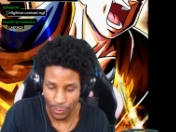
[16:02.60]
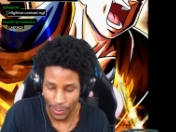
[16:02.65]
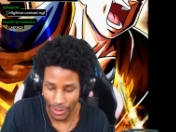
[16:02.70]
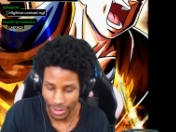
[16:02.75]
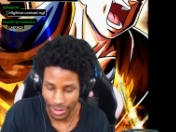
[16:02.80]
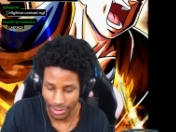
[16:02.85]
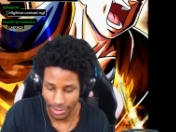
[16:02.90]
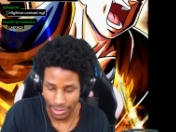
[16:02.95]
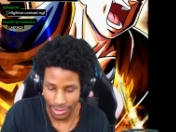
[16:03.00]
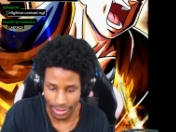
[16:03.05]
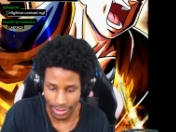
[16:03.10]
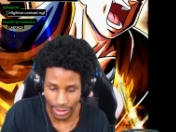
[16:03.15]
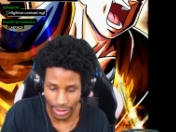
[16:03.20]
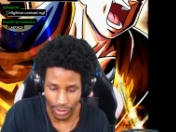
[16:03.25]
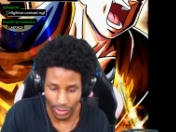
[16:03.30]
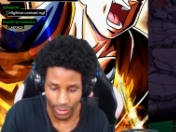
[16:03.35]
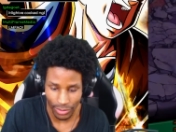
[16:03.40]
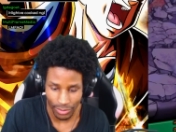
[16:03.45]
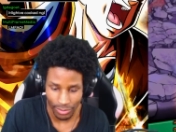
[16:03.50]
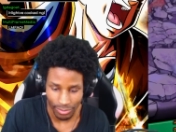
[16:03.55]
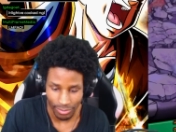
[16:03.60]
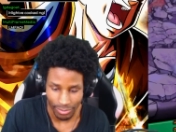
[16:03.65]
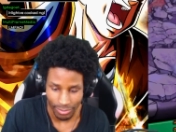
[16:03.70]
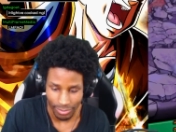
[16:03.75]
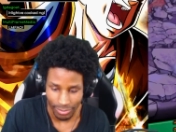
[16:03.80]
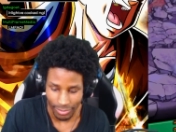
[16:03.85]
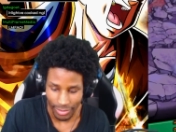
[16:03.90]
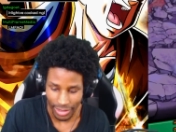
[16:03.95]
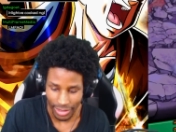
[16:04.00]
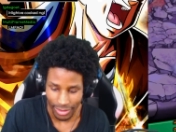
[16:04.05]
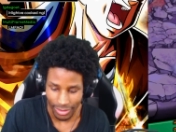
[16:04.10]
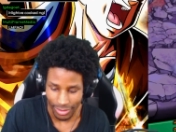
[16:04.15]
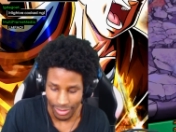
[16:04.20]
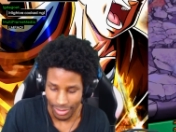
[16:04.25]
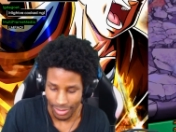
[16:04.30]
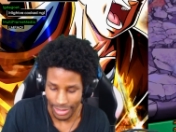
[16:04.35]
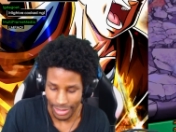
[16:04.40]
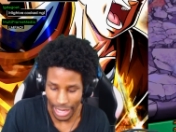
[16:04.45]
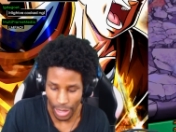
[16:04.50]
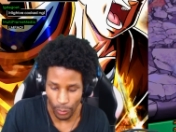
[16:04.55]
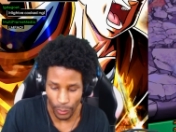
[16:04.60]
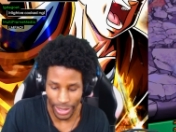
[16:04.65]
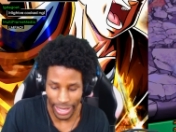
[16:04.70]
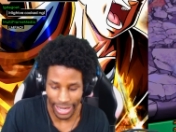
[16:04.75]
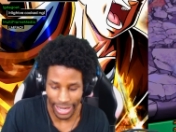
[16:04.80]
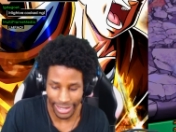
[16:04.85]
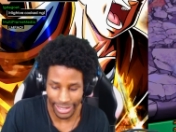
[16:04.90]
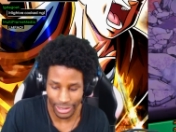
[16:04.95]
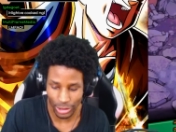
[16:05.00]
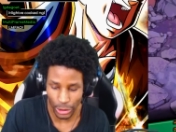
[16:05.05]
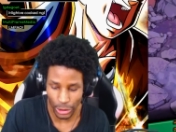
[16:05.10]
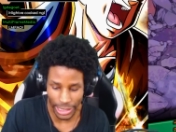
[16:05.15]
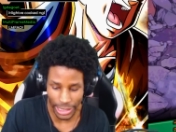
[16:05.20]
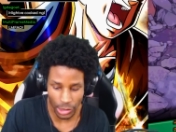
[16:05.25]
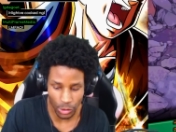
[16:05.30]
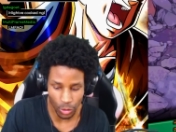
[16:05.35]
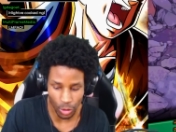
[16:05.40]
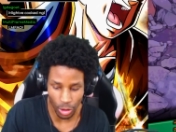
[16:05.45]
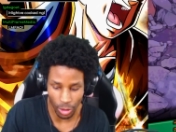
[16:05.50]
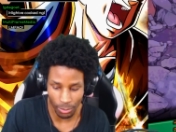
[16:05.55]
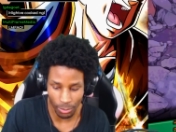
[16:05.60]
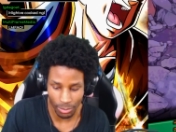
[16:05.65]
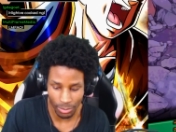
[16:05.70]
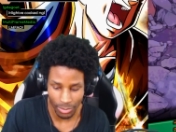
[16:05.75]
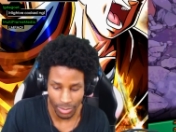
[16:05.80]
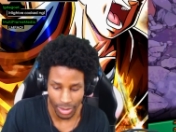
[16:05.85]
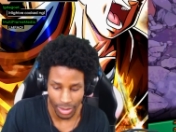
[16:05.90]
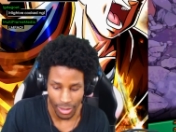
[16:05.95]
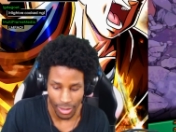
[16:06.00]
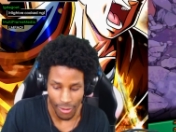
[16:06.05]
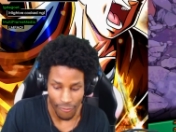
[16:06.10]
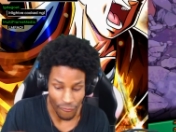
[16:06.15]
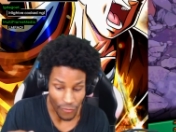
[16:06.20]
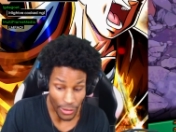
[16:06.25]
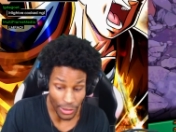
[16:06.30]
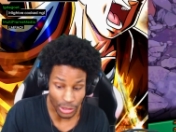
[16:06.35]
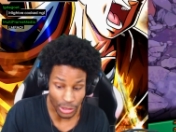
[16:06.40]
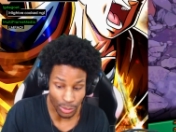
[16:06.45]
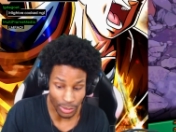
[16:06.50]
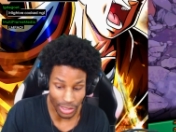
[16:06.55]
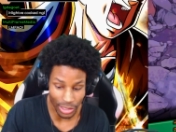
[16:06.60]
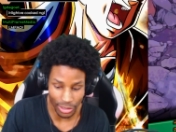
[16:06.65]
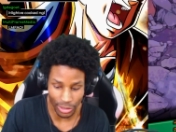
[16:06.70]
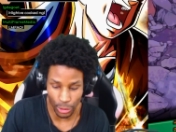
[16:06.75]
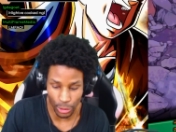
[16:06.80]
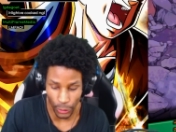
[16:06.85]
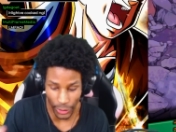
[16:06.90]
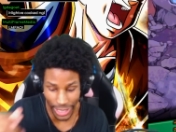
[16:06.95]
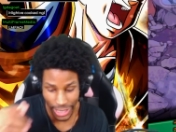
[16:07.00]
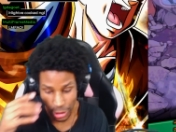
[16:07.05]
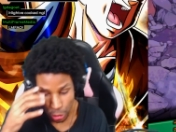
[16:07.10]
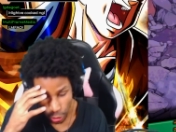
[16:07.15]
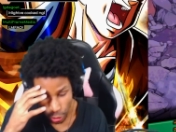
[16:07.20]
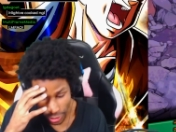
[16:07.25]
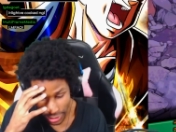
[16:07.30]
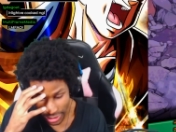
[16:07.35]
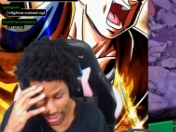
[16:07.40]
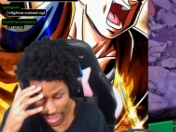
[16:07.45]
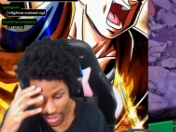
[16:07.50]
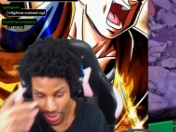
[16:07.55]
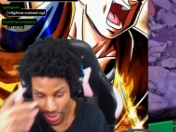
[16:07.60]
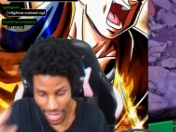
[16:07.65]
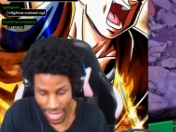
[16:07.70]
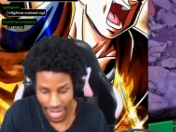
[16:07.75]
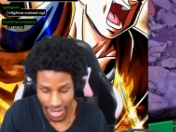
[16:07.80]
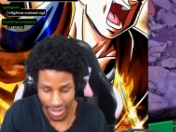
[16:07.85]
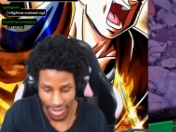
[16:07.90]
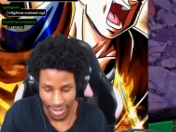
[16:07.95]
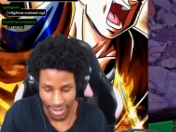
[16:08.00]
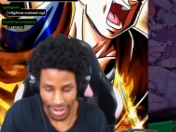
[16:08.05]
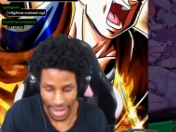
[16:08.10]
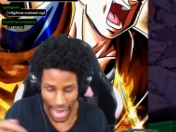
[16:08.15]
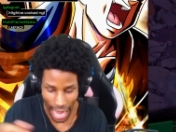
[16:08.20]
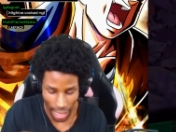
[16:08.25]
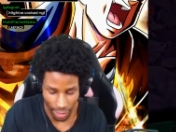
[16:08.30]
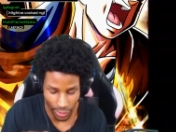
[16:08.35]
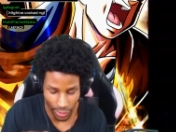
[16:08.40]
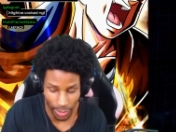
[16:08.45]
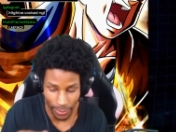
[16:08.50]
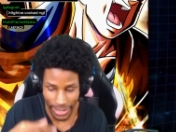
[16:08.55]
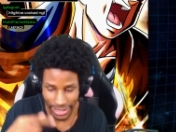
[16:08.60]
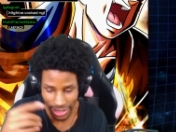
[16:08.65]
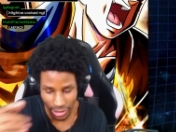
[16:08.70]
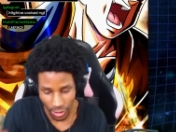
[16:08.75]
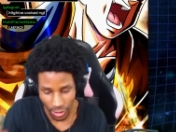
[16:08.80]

because, you know, that way I can transform first with the green Trunks and then have him get the